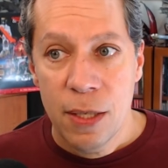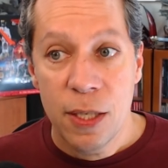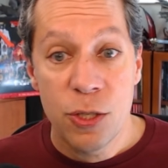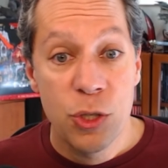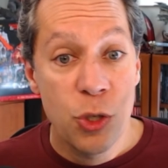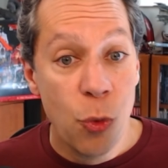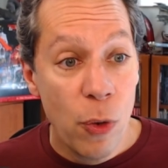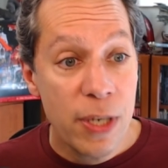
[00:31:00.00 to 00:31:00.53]

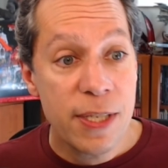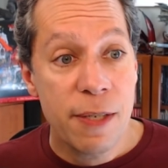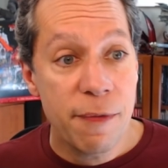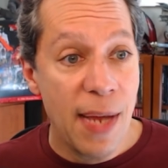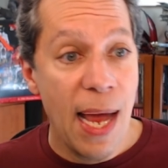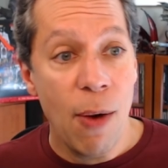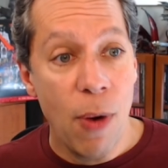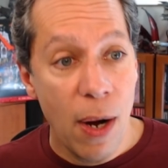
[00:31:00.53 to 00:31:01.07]
choice of
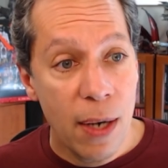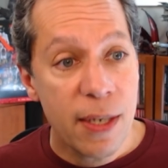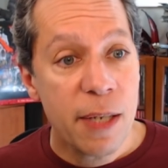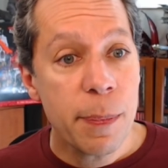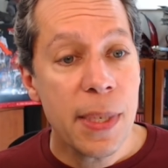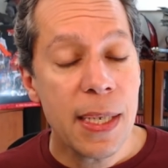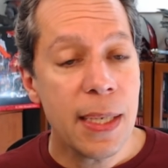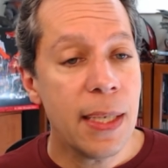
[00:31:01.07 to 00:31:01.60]
how hard to
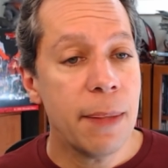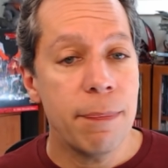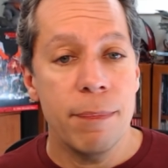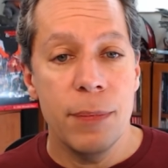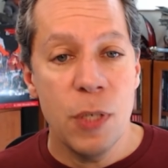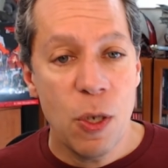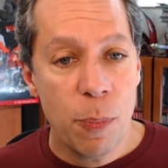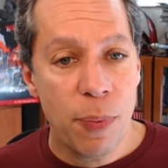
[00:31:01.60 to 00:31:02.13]
make it.
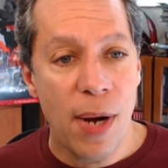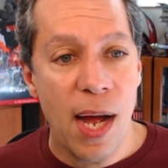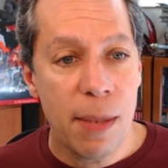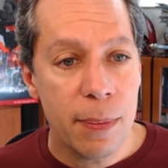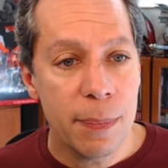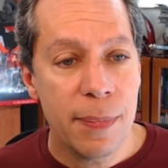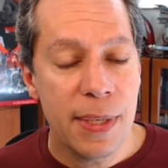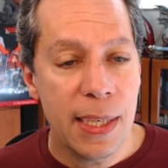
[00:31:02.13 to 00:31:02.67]
No
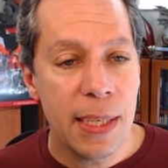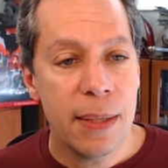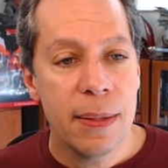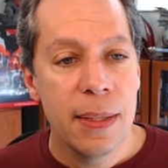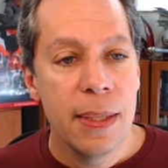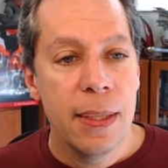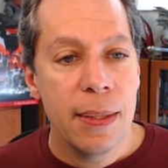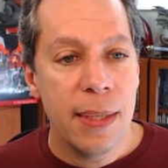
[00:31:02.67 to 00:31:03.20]
problem there.
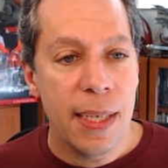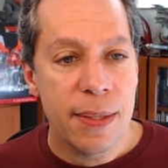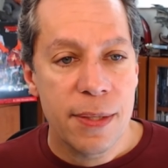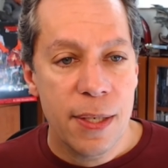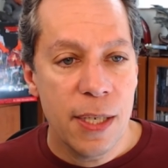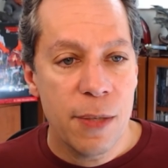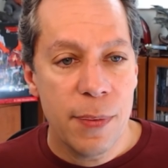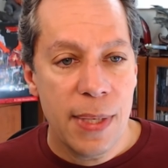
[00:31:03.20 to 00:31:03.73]
That's
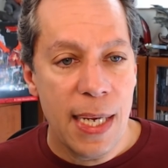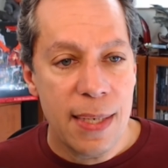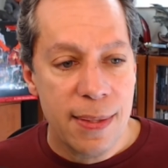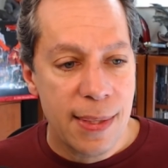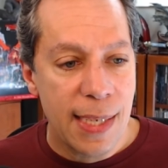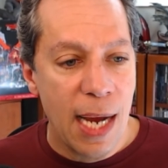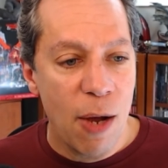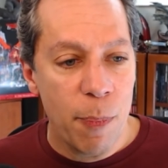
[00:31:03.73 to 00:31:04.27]
good with that
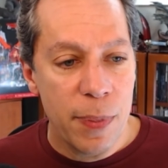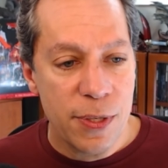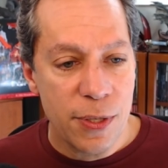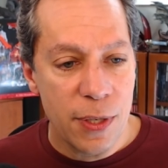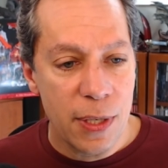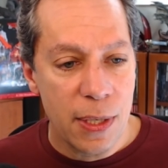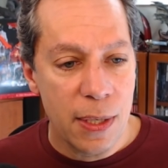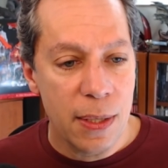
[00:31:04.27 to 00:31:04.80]
scout
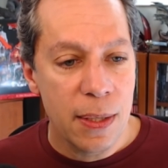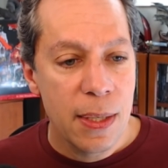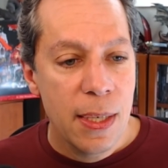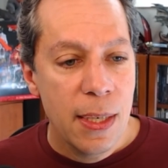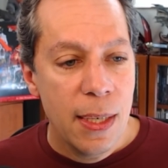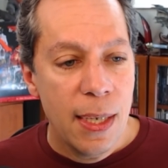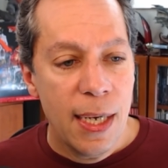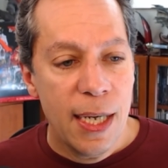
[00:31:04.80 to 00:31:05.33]
berserker.
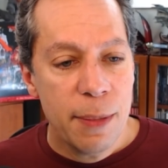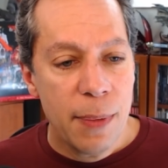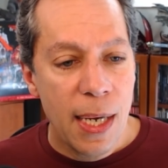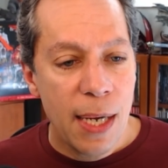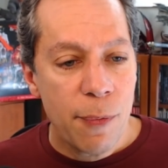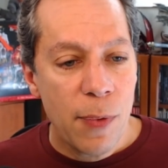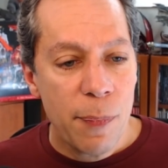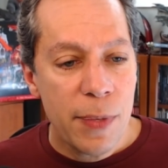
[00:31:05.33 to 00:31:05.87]

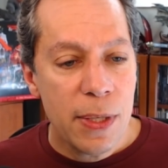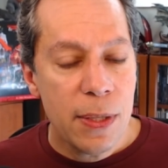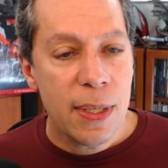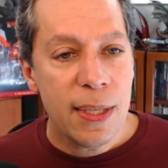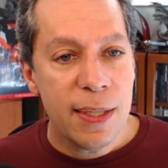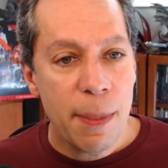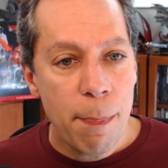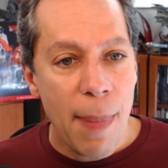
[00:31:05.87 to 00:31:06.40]
And when we
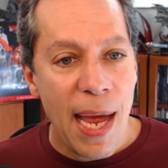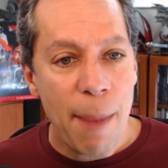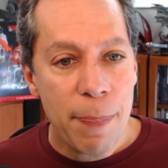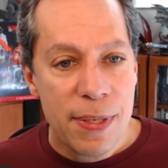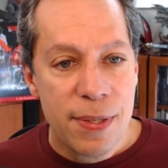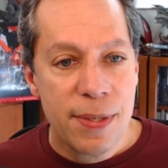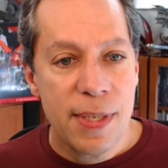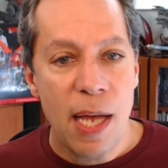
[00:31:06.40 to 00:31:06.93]
at the map
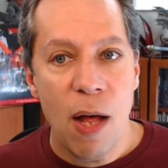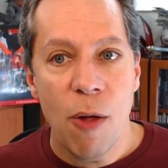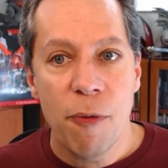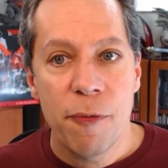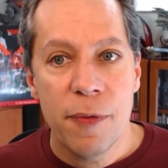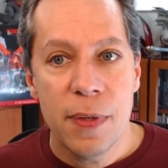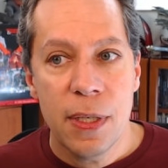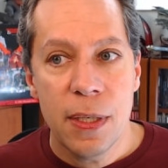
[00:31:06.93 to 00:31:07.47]

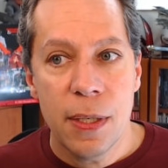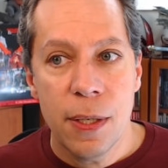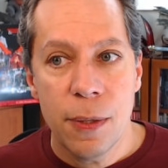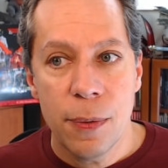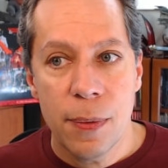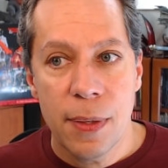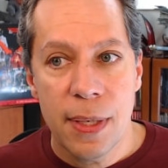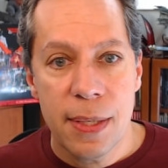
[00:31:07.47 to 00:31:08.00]
itself,
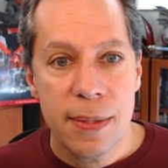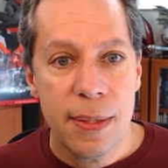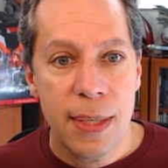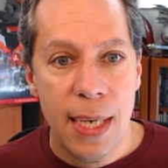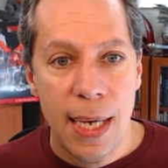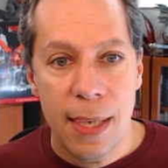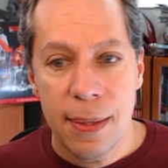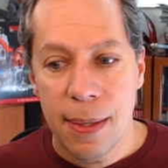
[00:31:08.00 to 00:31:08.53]
this
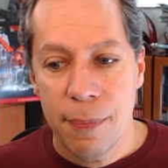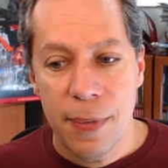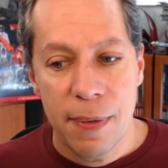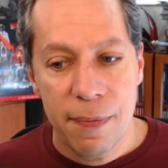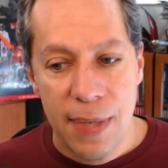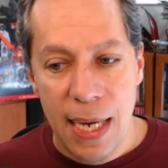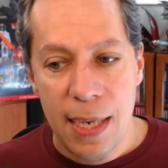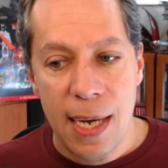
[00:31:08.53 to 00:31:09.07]
again, we
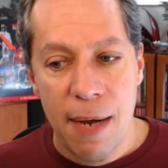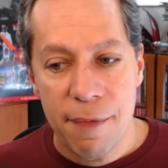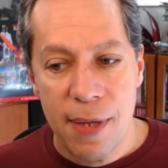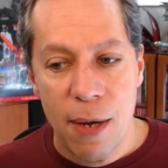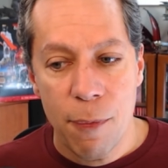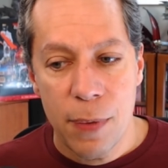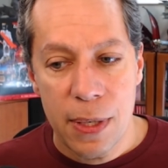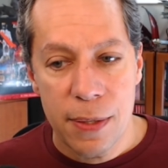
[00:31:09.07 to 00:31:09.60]
again have
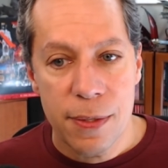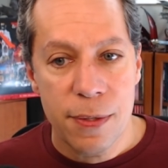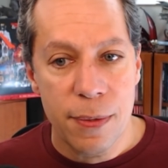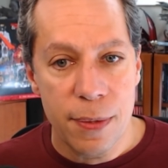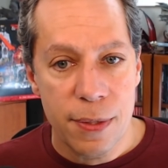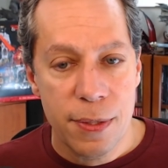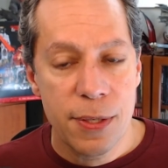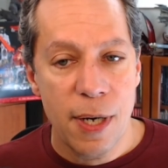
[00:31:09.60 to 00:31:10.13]
that weird
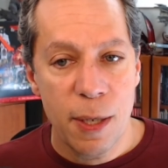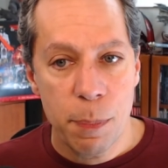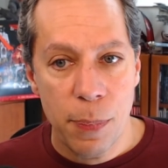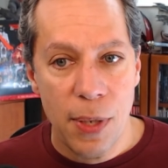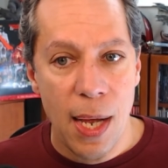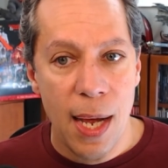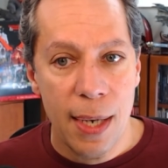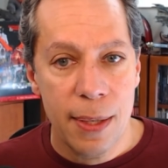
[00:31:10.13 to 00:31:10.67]
sort of start
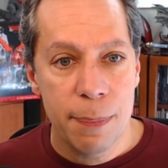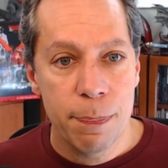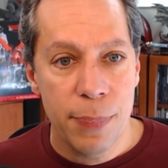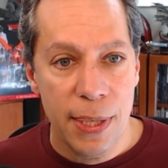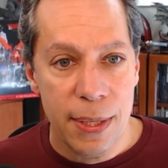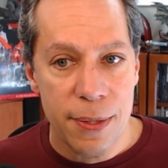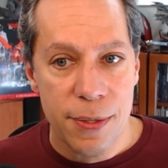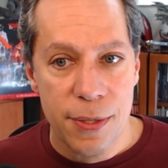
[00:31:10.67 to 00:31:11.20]
block.
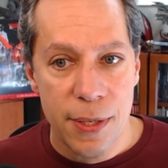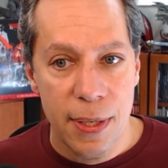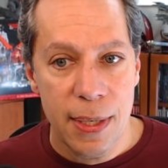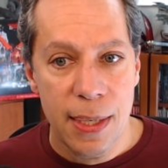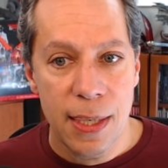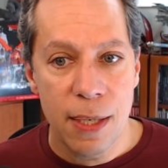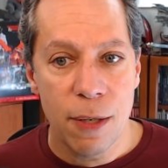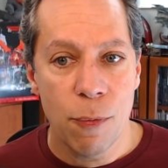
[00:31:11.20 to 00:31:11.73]
Players start
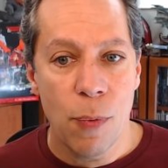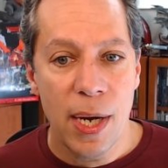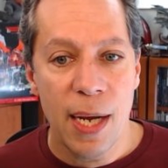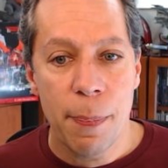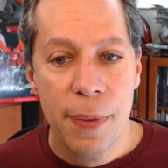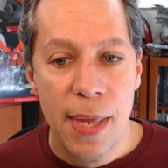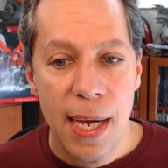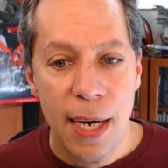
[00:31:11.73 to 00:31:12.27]
here, way
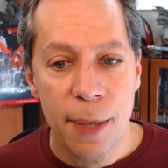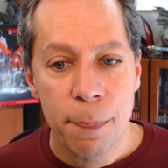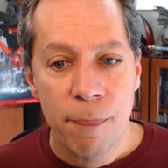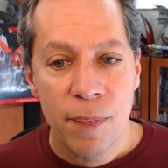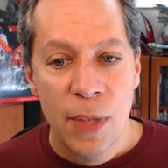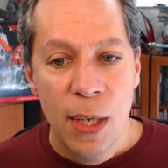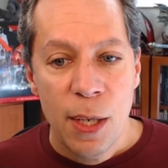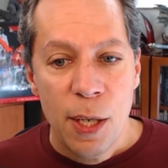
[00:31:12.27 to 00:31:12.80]
up there.
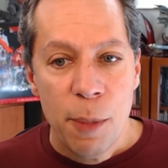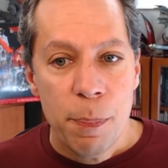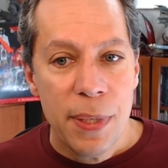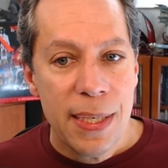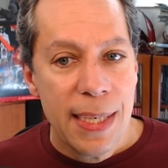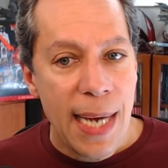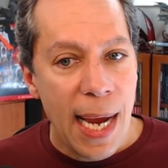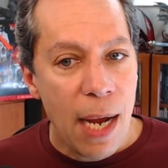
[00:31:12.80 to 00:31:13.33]

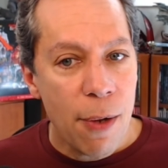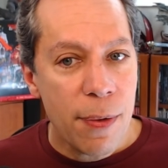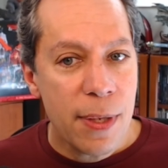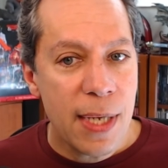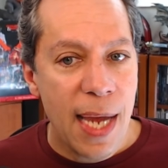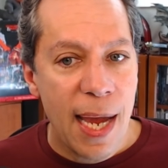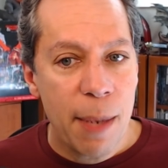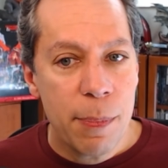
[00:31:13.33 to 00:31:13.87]
But now
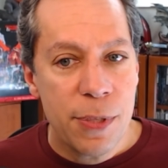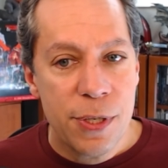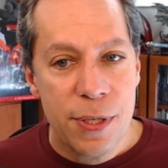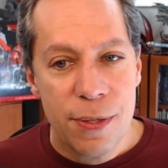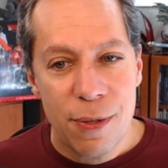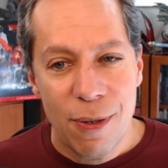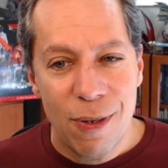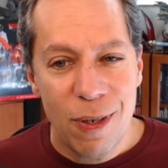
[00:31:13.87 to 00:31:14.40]
the ambush
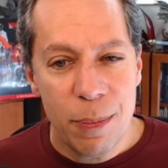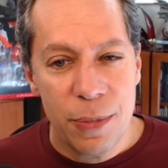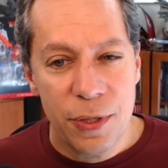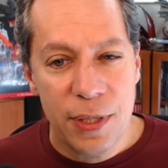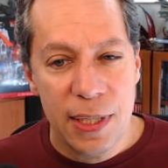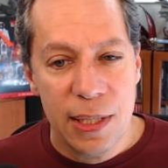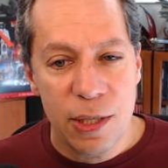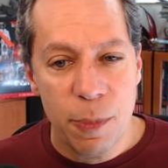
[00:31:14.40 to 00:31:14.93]
is
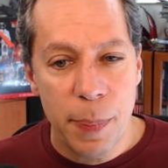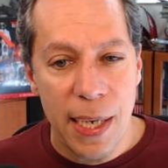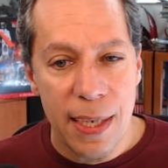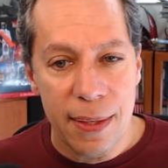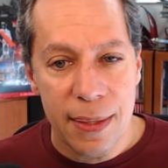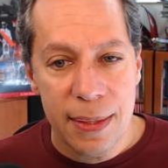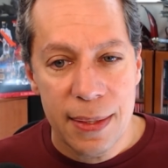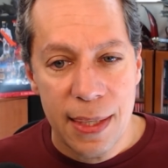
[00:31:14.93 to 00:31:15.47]
almost a little
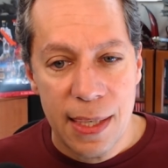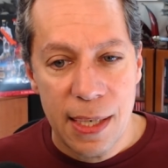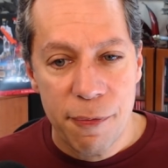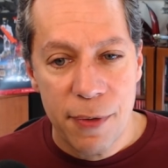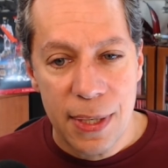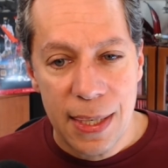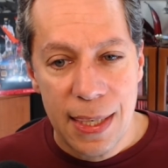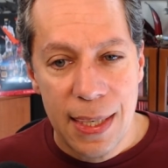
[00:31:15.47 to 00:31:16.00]
better in that if
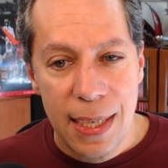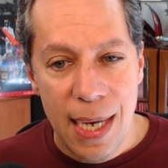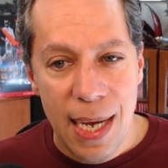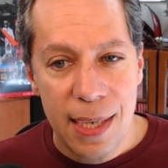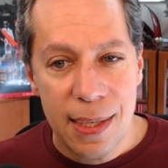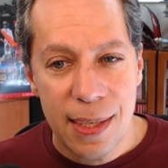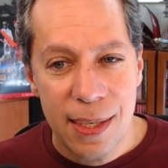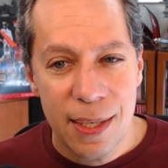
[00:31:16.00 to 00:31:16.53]
we
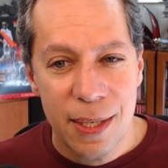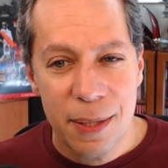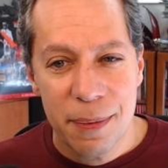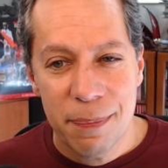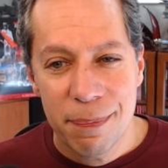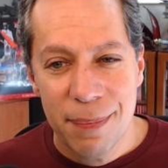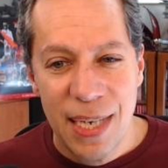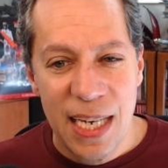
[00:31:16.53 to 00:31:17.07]
got here,
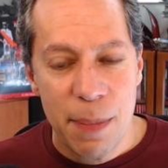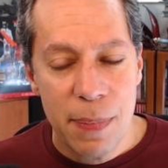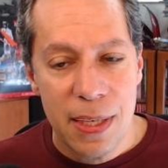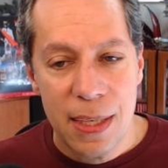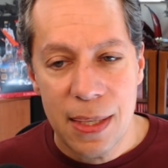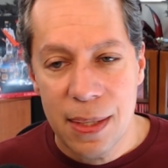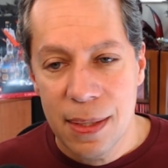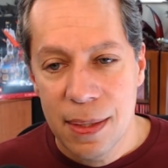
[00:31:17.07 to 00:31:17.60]

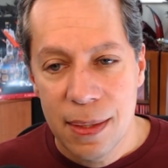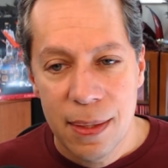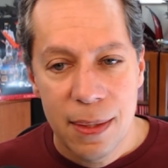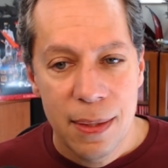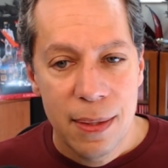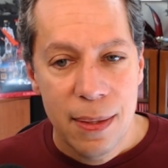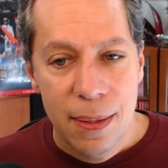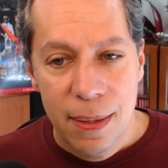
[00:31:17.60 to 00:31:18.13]
maybe
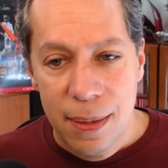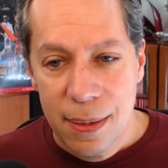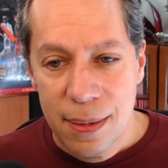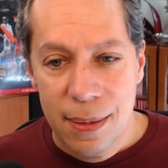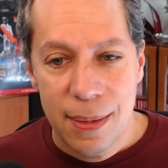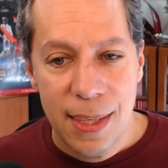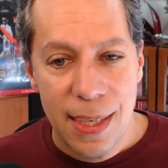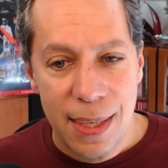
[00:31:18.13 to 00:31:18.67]

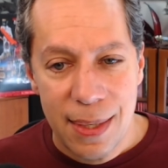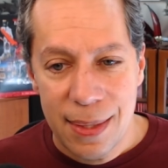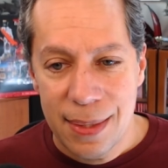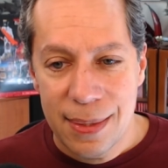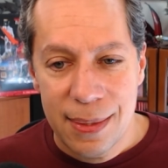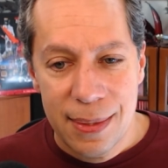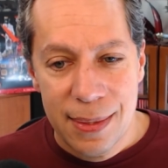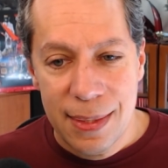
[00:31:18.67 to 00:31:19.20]
they could
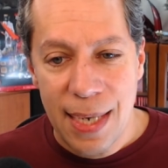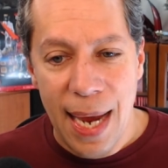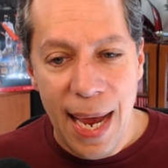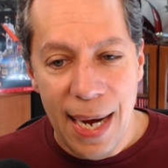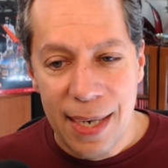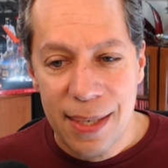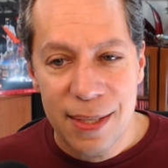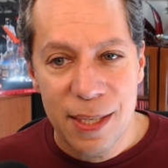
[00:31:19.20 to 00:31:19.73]

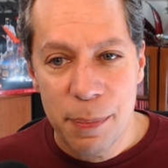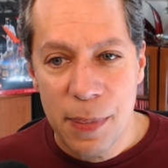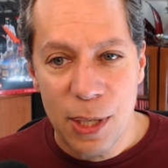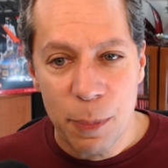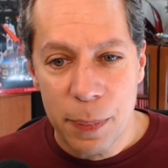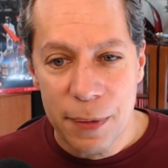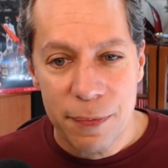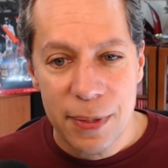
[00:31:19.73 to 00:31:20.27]
attack in the middle.
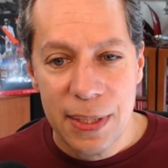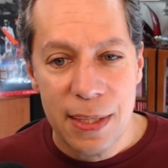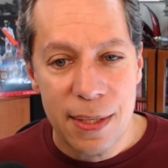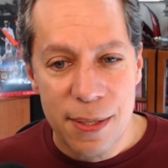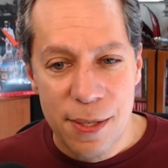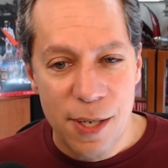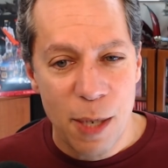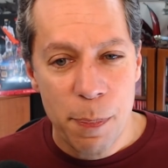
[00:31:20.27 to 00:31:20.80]
But really, the
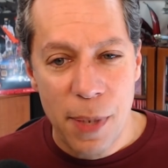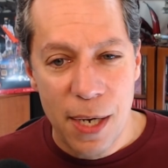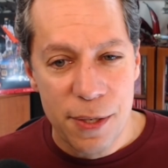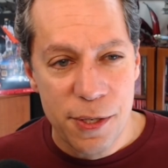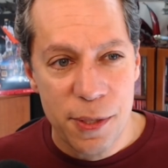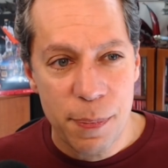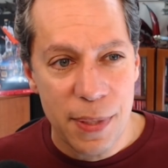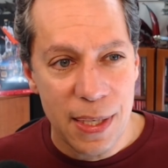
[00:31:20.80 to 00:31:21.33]
start box
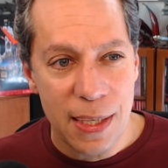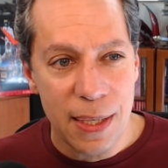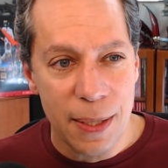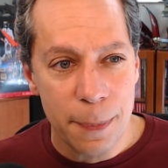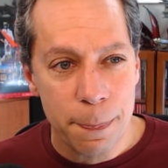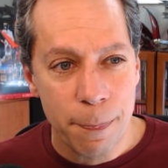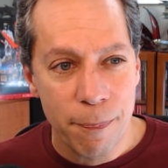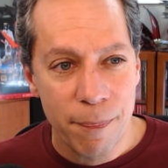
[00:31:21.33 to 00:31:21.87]
should be here.